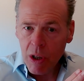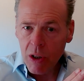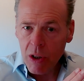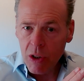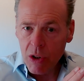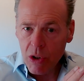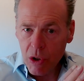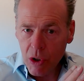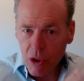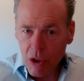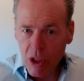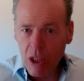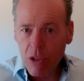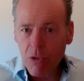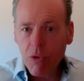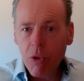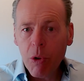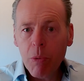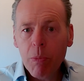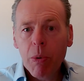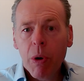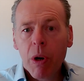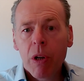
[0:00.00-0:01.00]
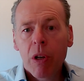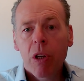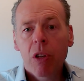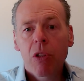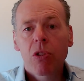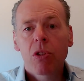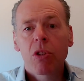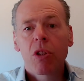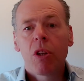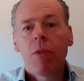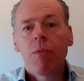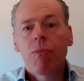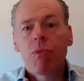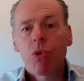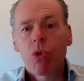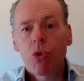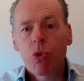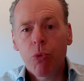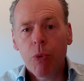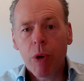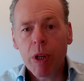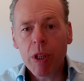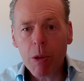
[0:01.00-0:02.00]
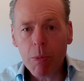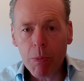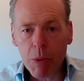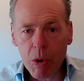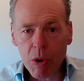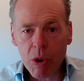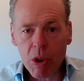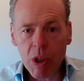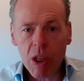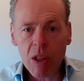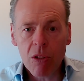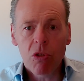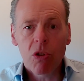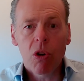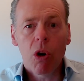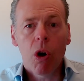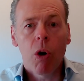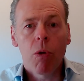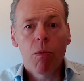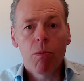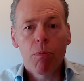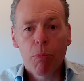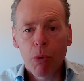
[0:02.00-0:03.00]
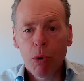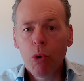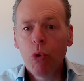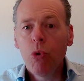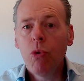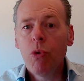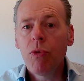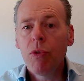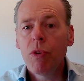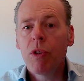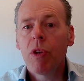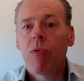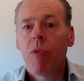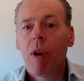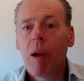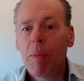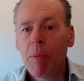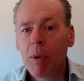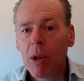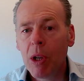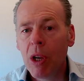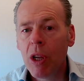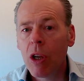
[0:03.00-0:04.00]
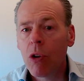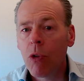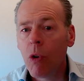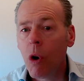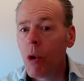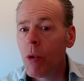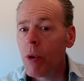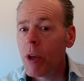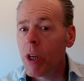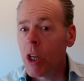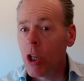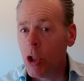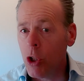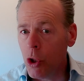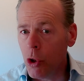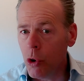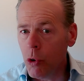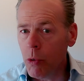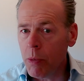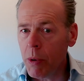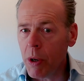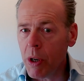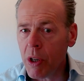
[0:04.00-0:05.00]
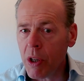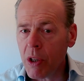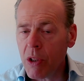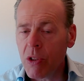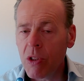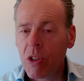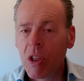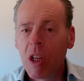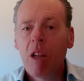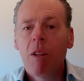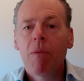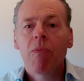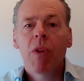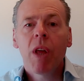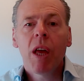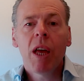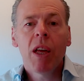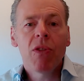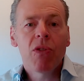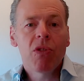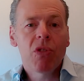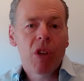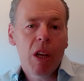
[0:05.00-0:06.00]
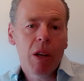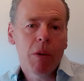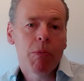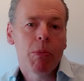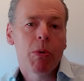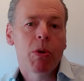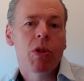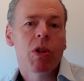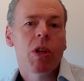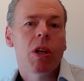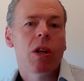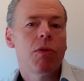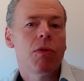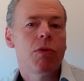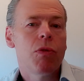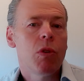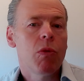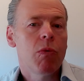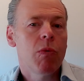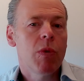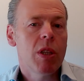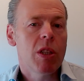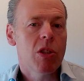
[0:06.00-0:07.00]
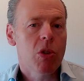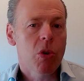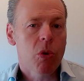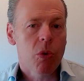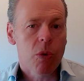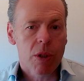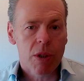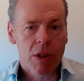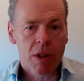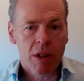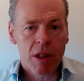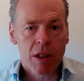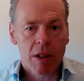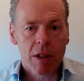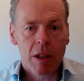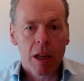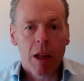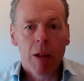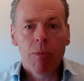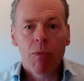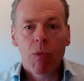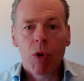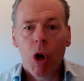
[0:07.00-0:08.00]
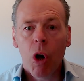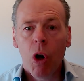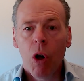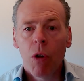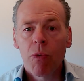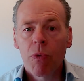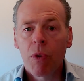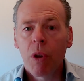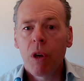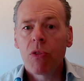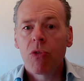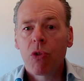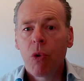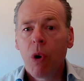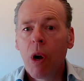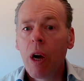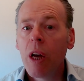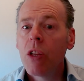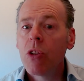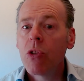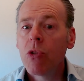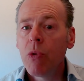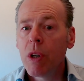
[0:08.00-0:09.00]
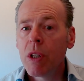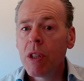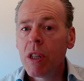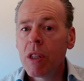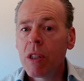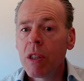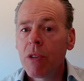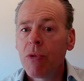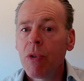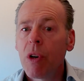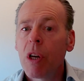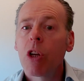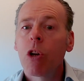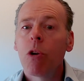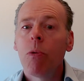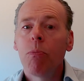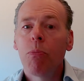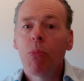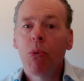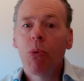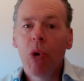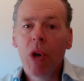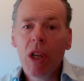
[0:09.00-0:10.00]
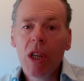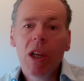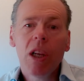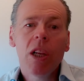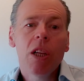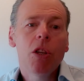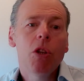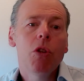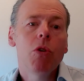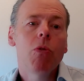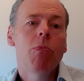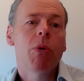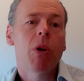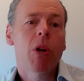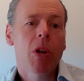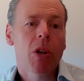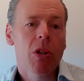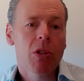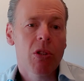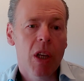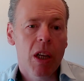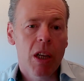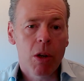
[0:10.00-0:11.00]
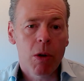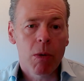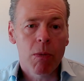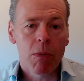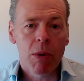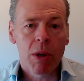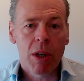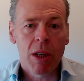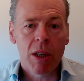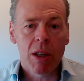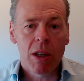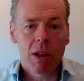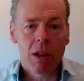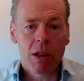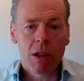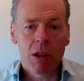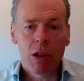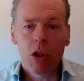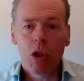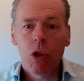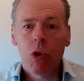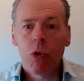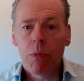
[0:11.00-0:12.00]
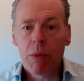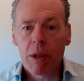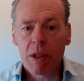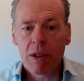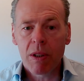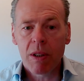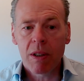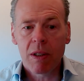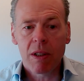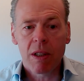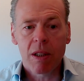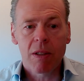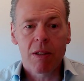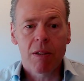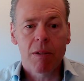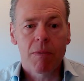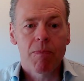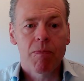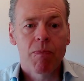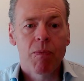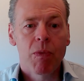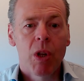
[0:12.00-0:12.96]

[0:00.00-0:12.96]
successful products, 20% on proven, rapidly growing new products, and 10% of your resources on trying to identify completely new products and completely new businesses.